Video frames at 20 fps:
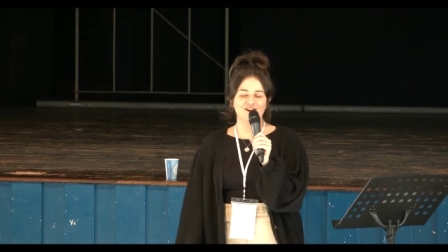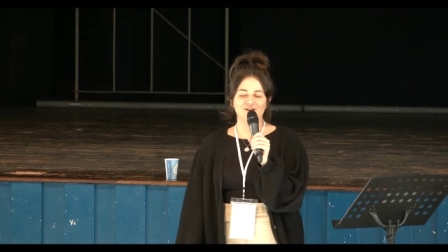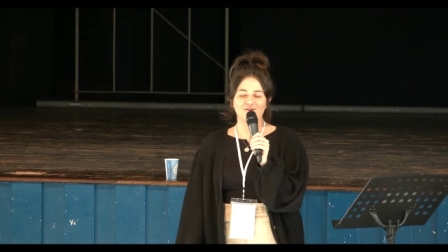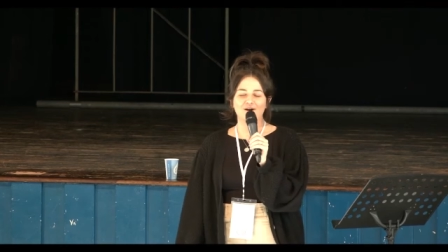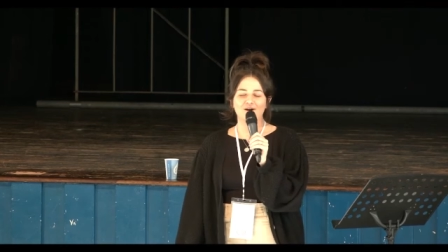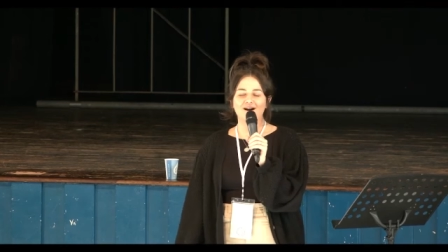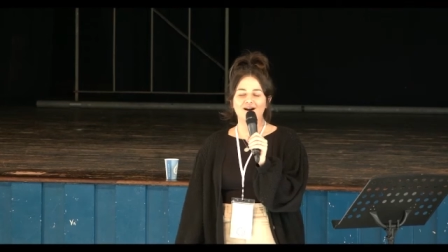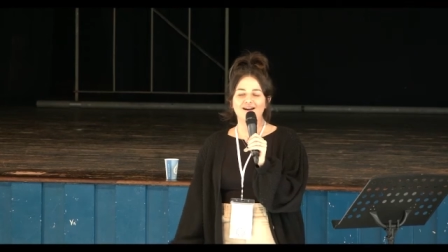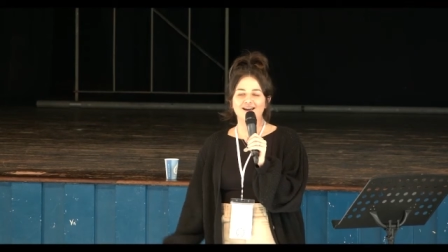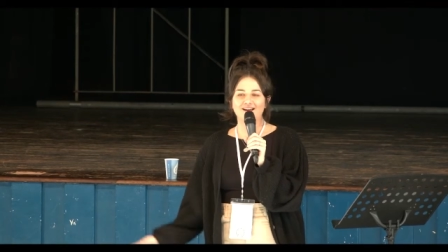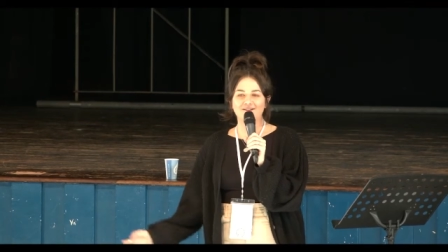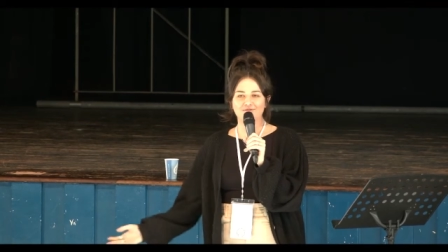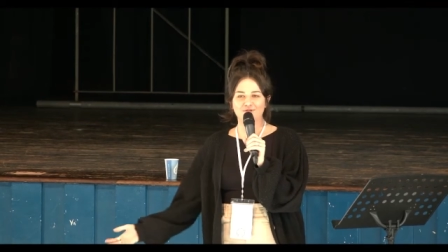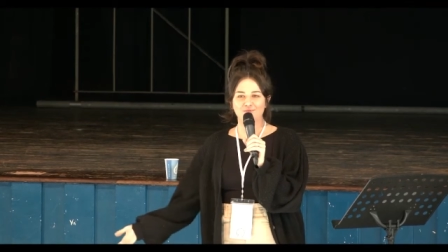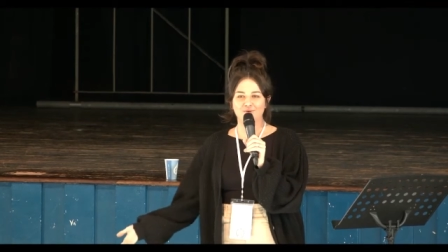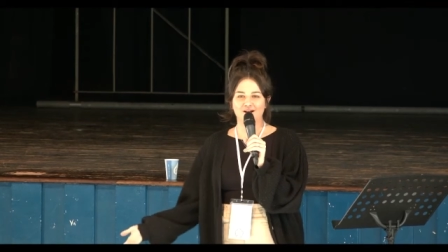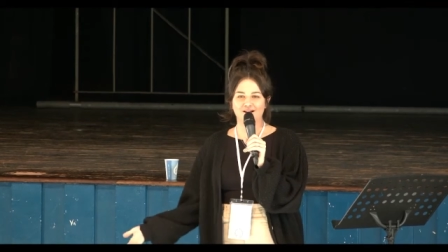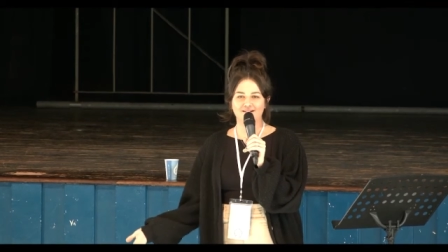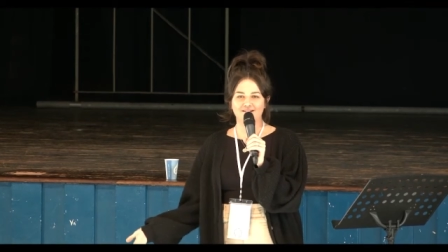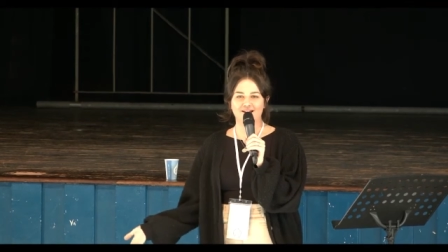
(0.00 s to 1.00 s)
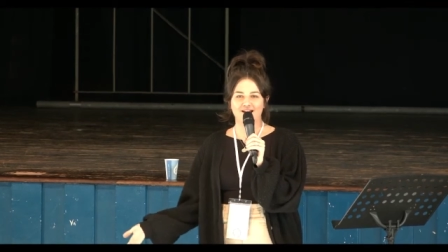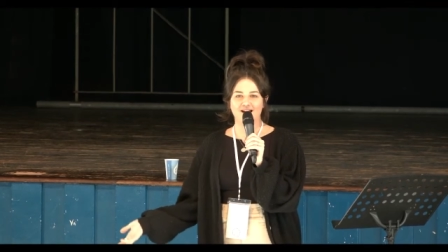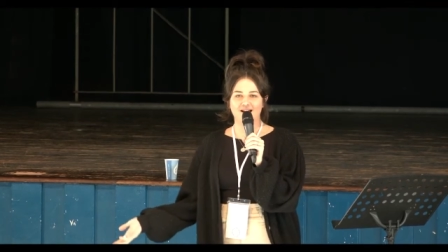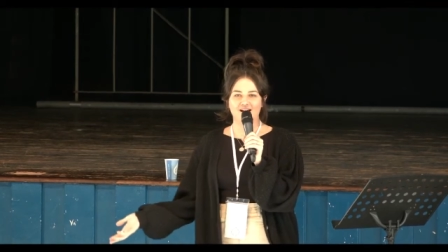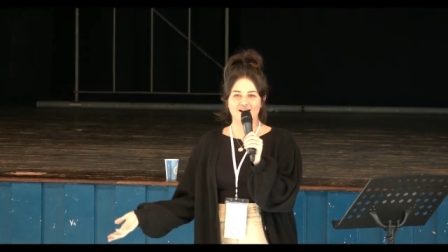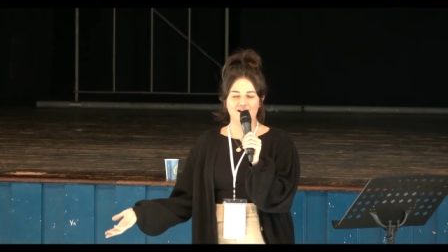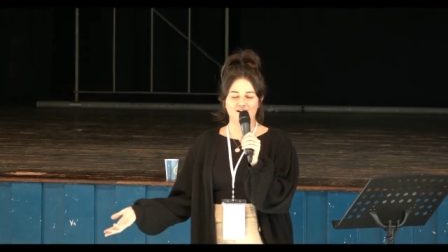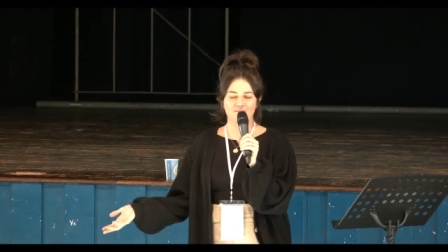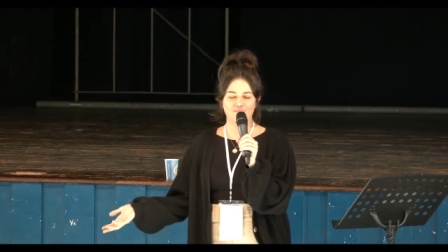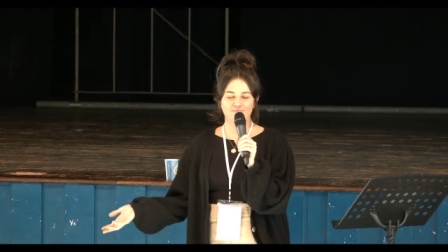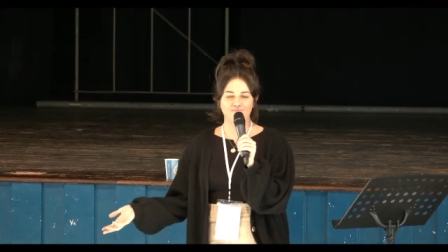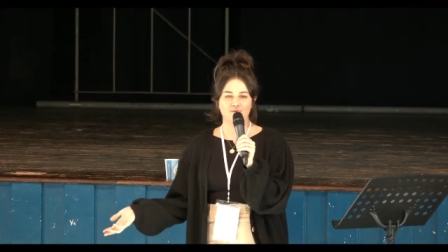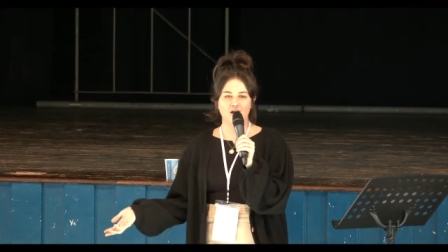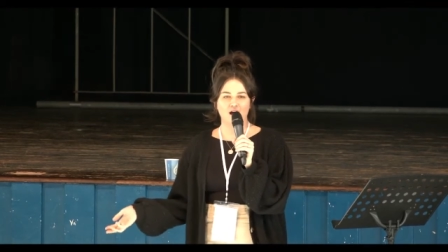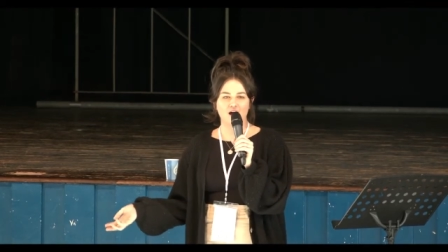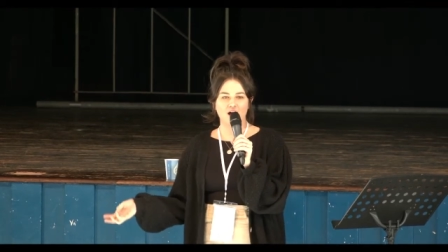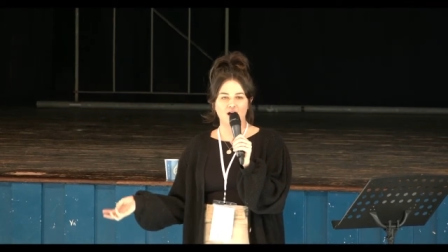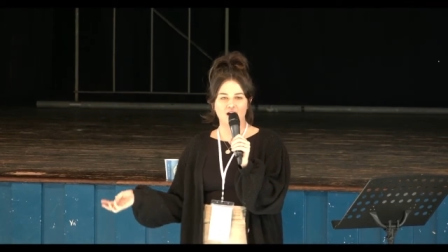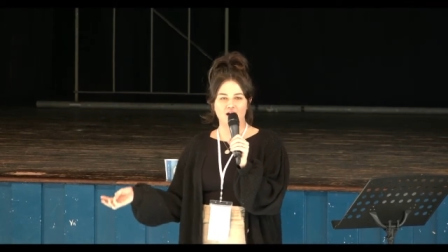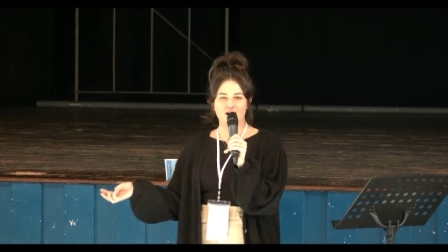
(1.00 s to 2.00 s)
Hi, everyone. Um,
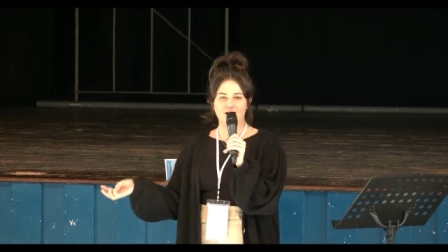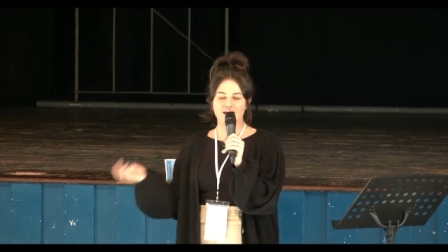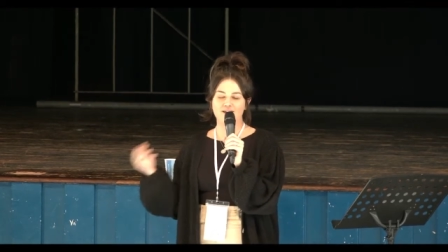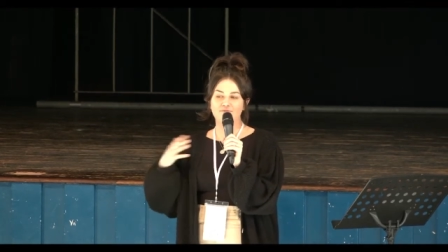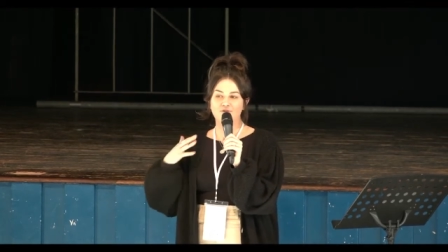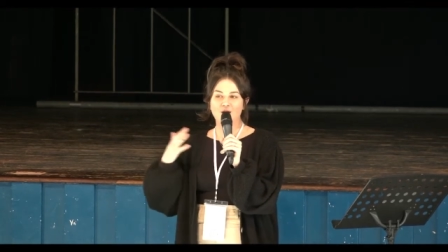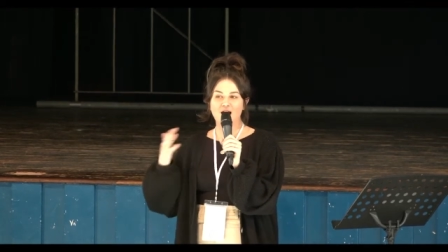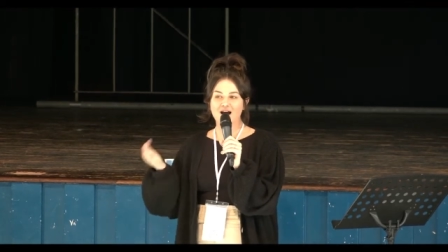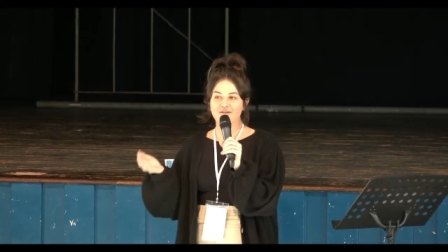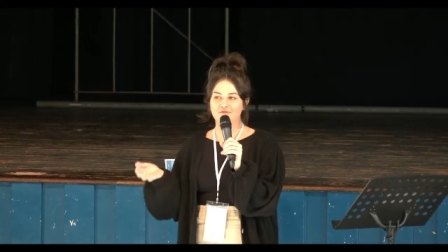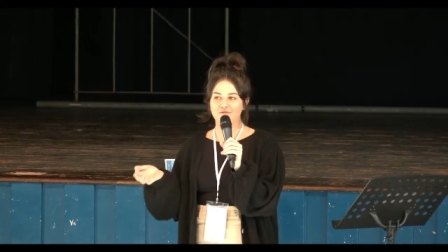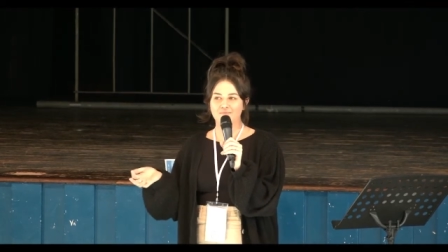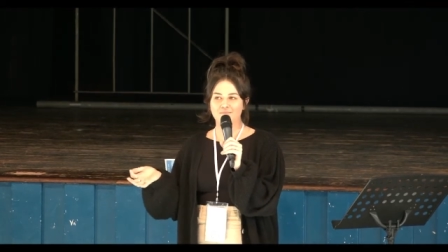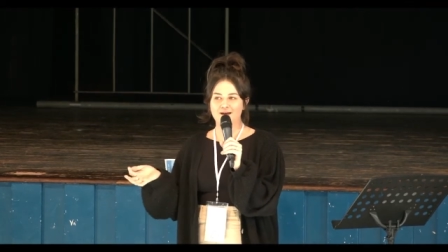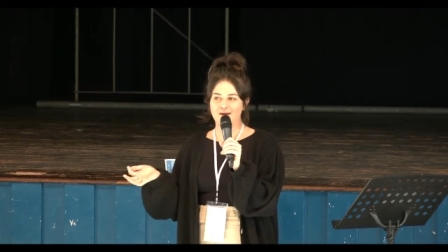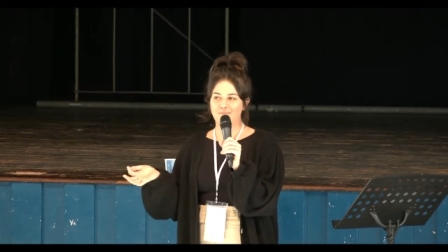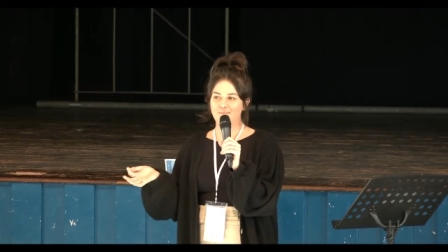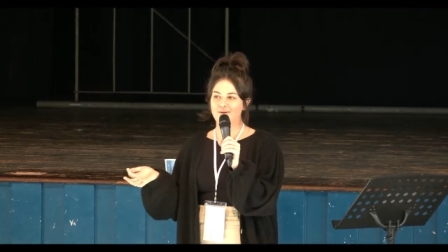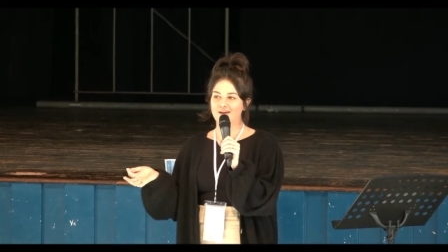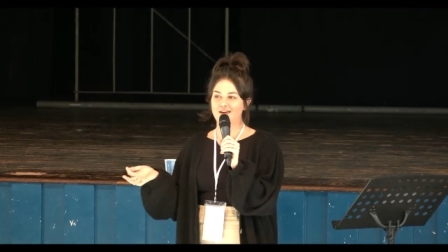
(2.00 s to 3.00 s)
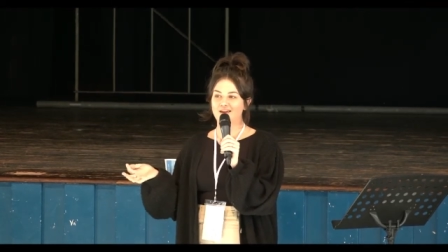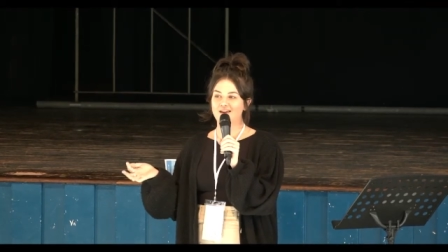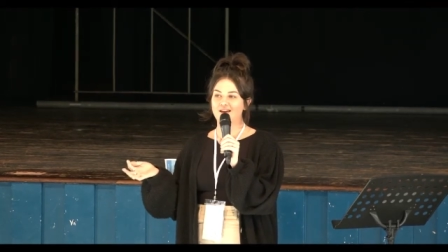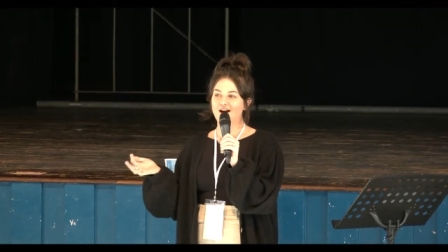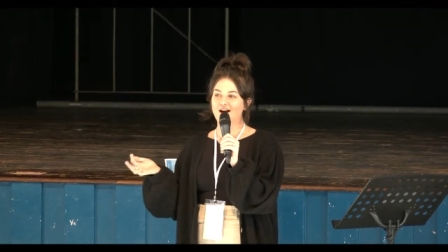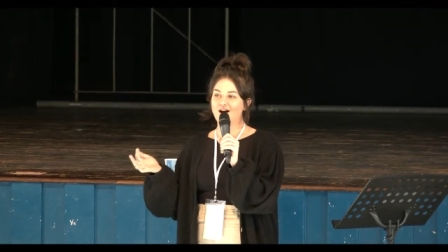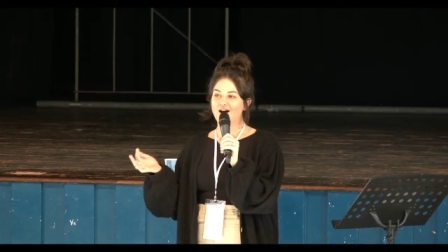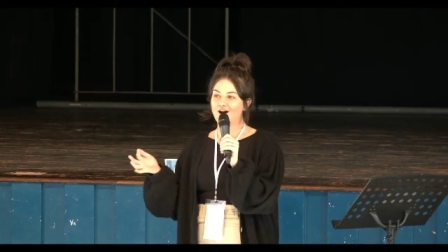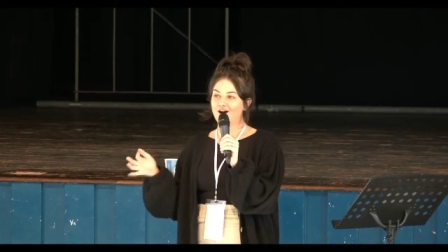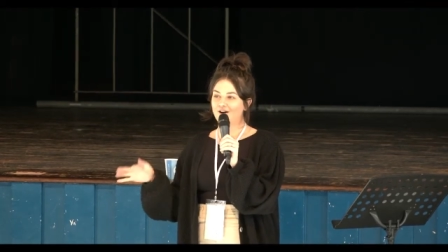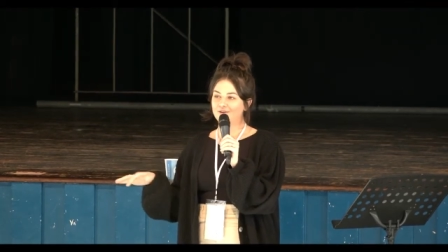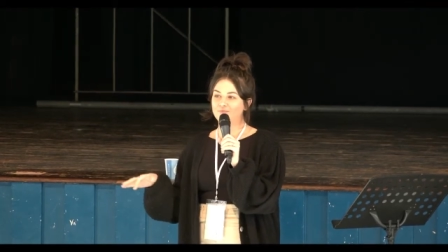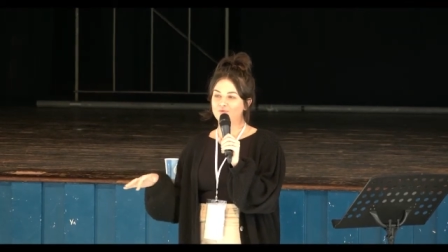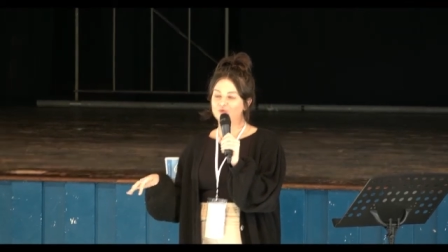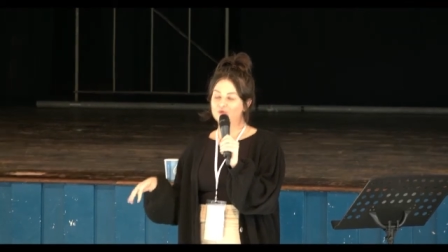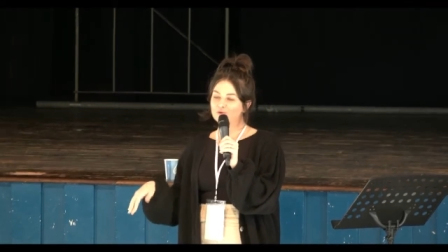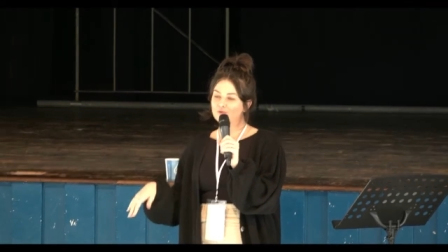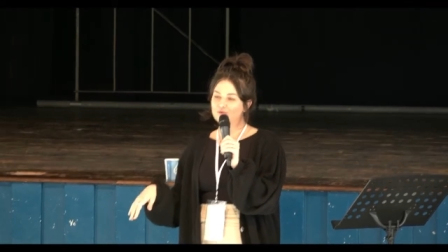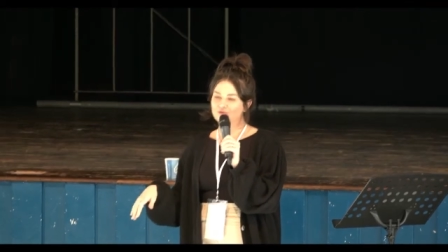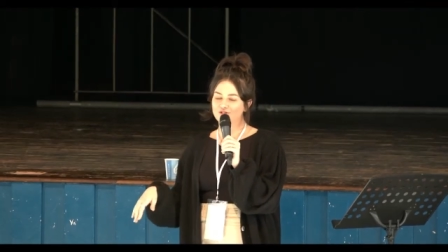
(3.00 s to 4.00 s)
uh, if you haven't met me, I'm
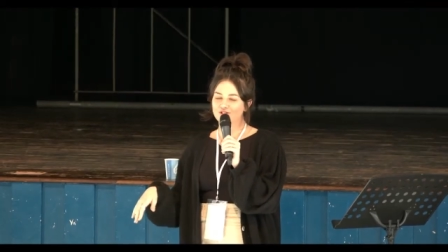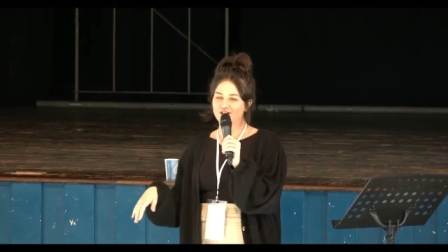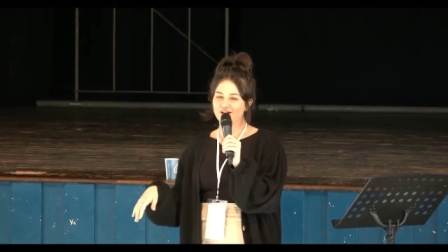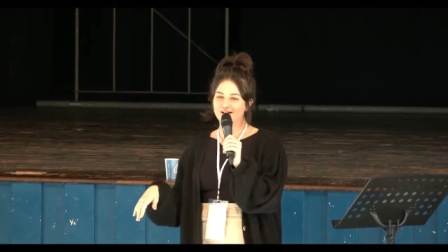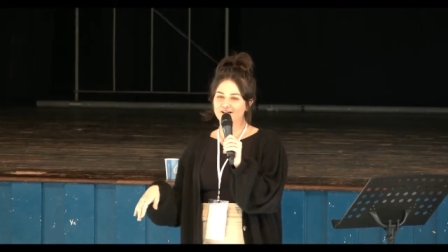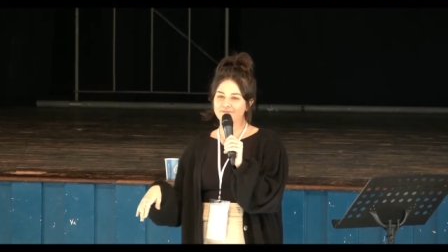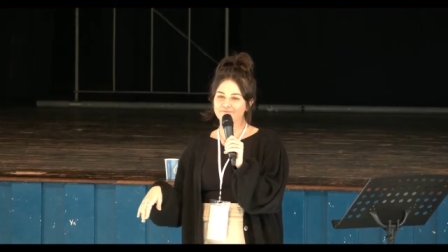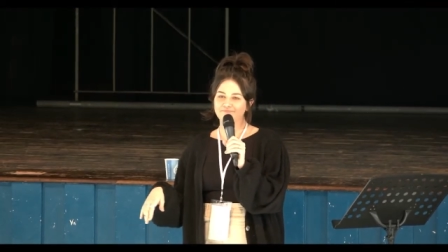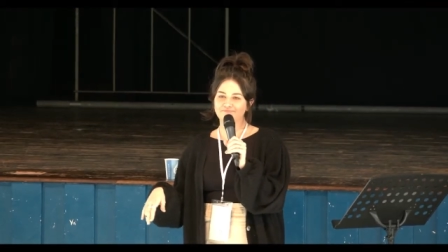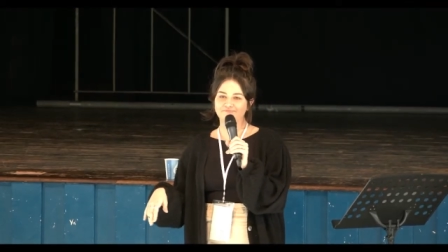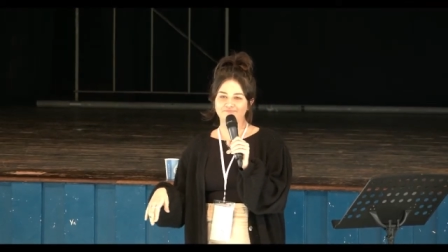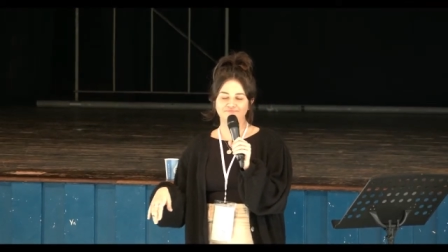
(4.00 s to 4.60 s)
Georgia.